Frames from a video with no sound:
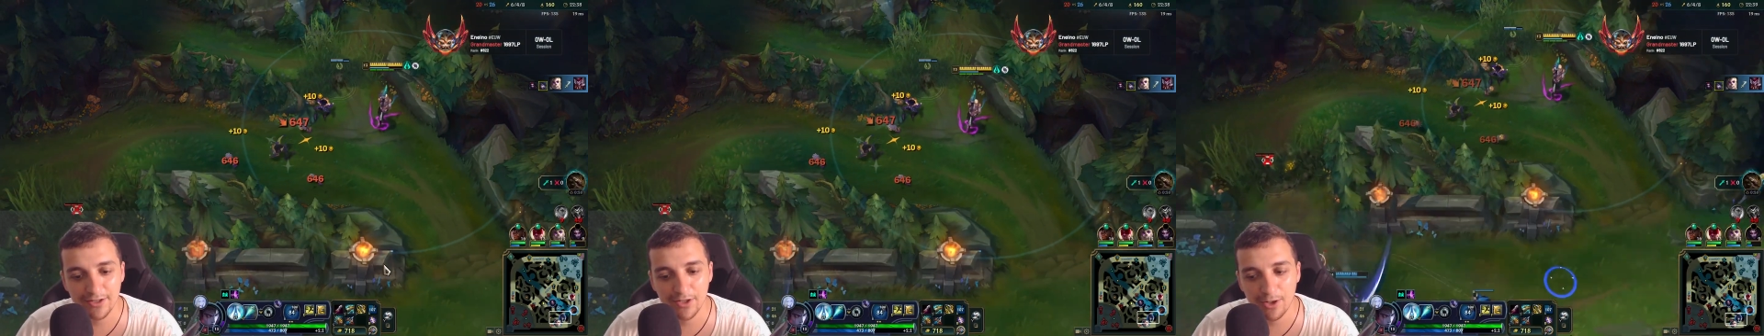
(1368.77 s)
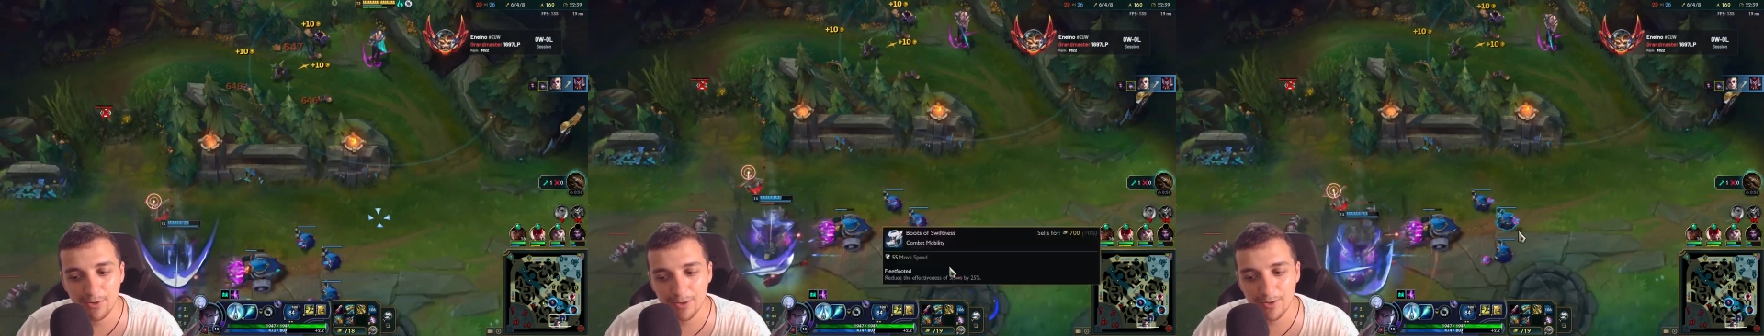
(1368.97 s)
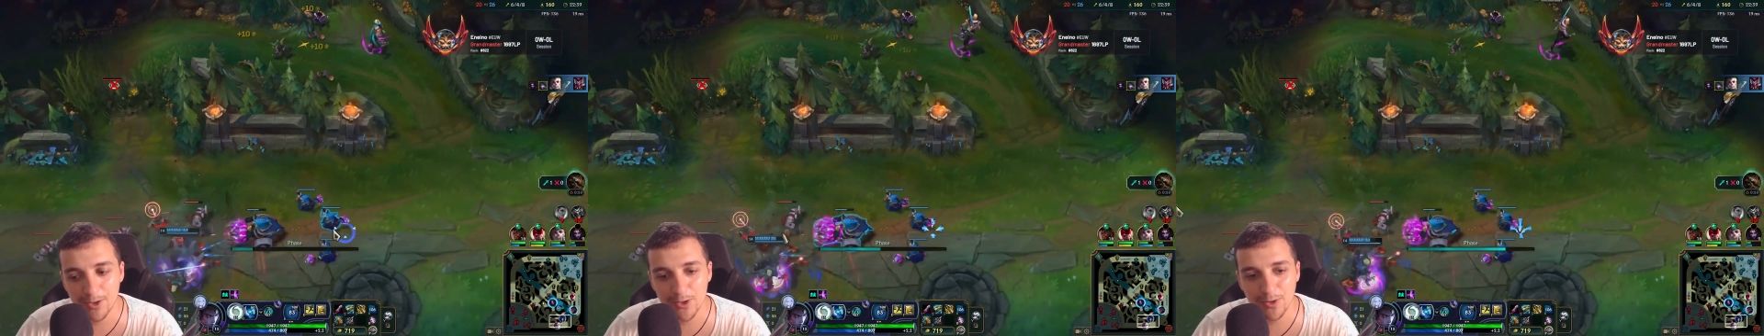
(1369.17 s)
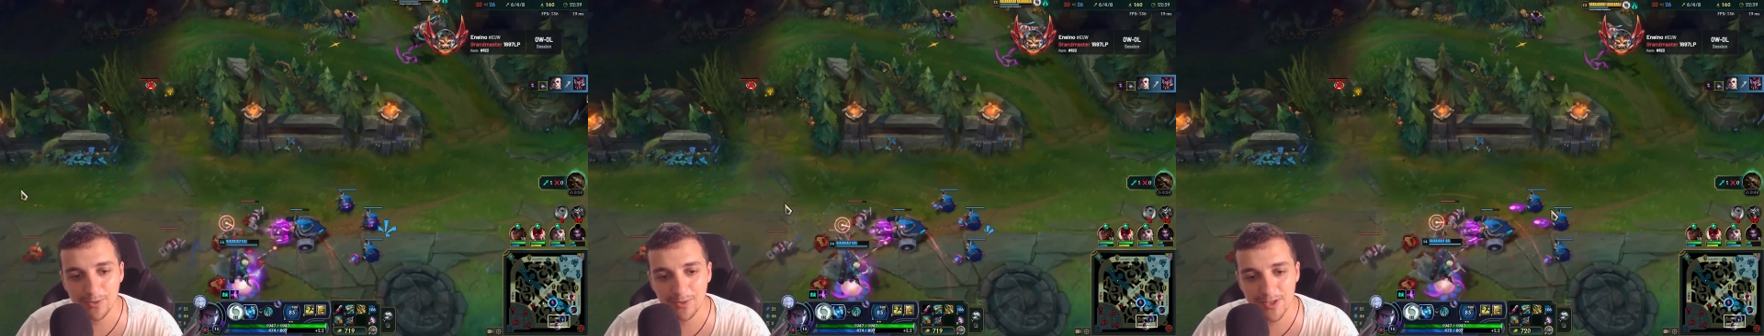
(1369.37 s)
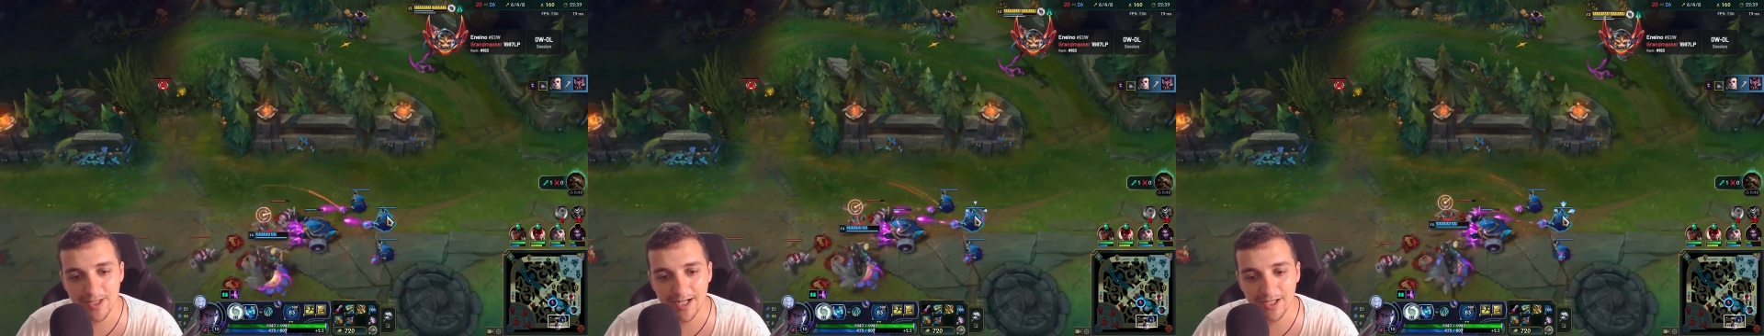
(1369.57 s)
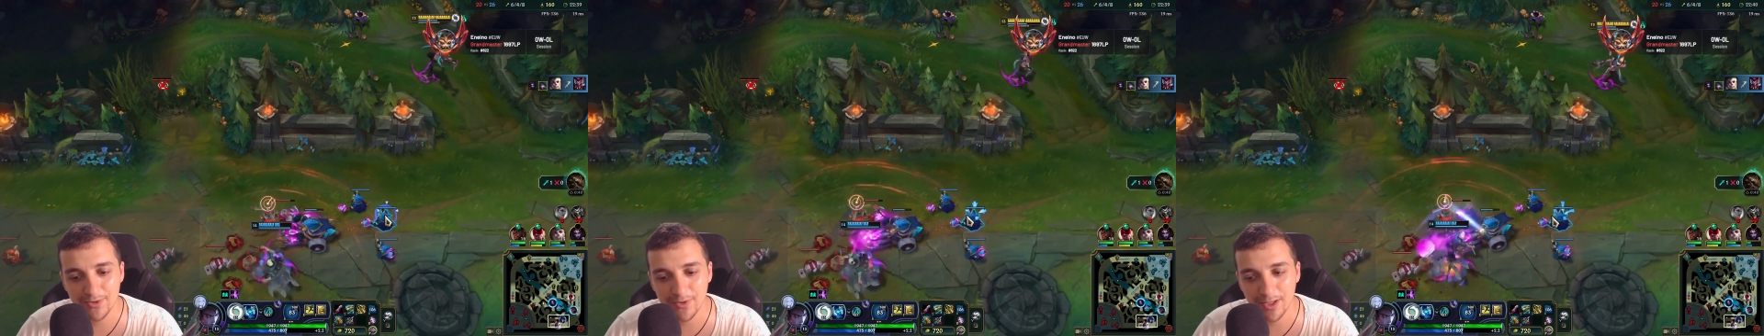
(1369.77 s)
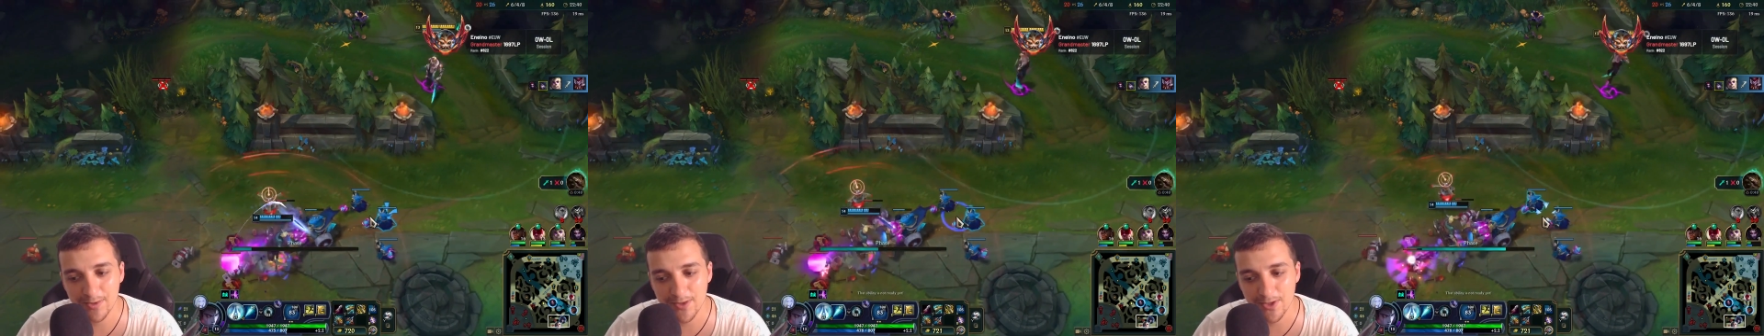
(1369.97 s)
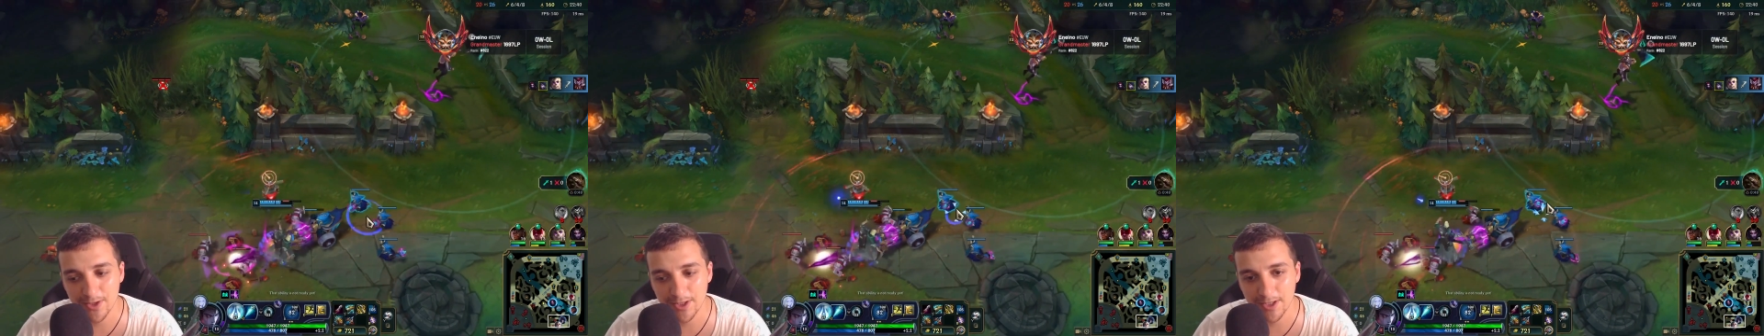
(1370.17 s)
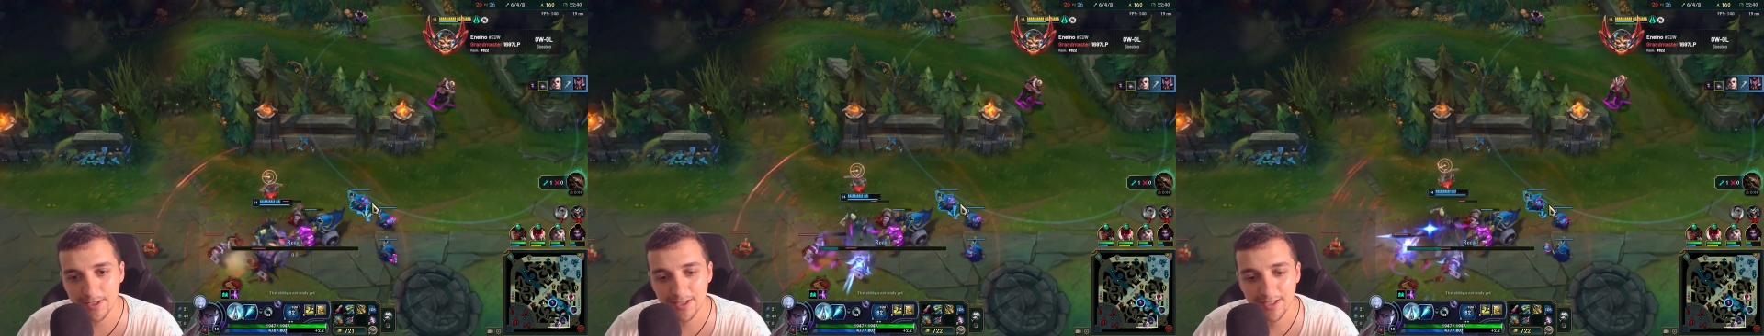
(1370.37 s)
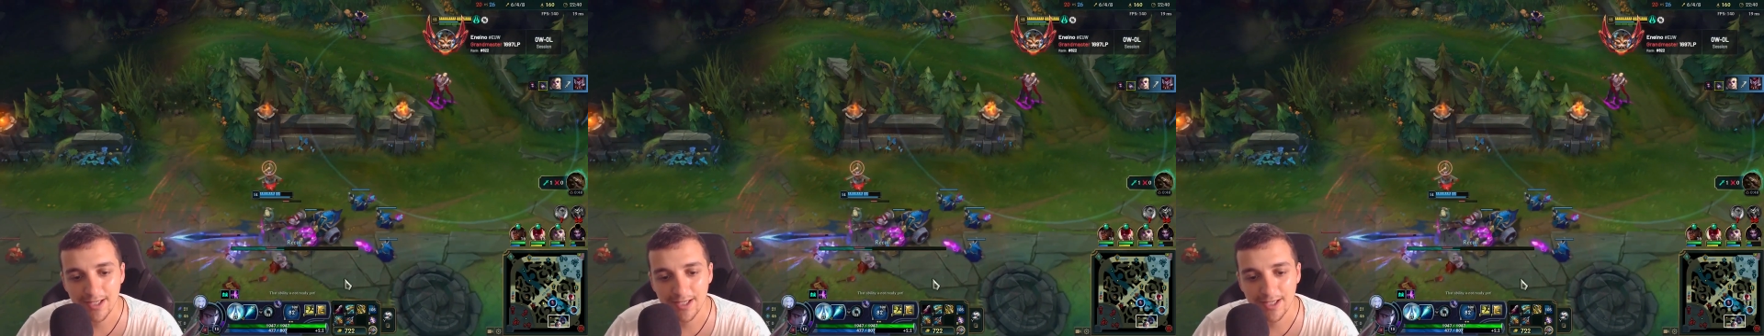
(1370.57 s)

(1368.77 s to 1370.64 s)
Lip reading: know which one was the right one, I'm sorry.